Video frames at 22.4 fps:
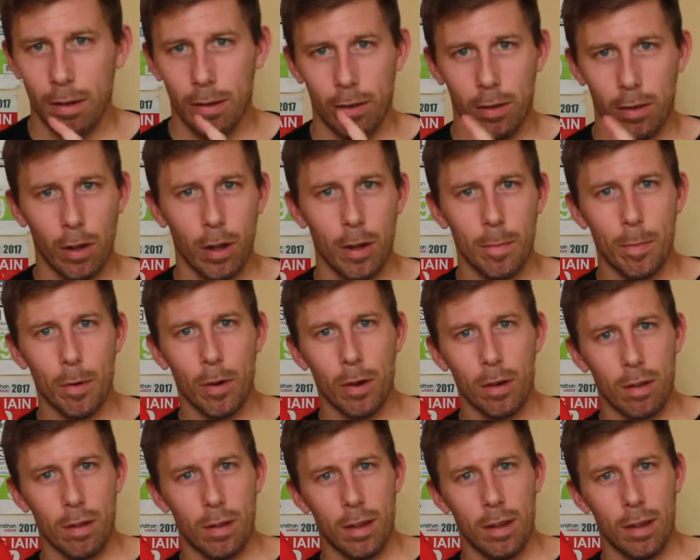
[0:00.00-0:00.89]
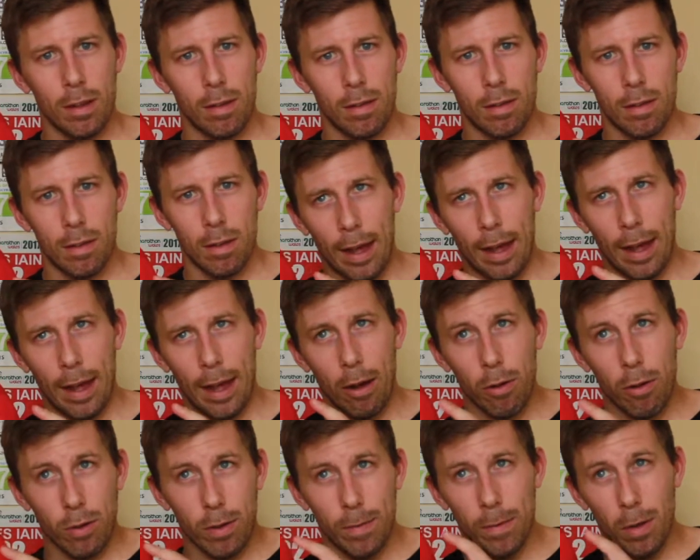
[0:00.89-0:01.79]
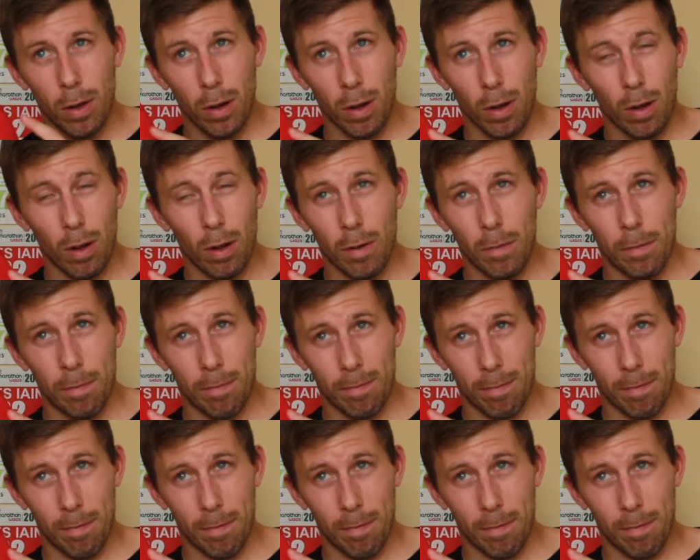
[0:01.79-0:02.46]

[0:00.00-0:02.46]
Toe box is out of a lot of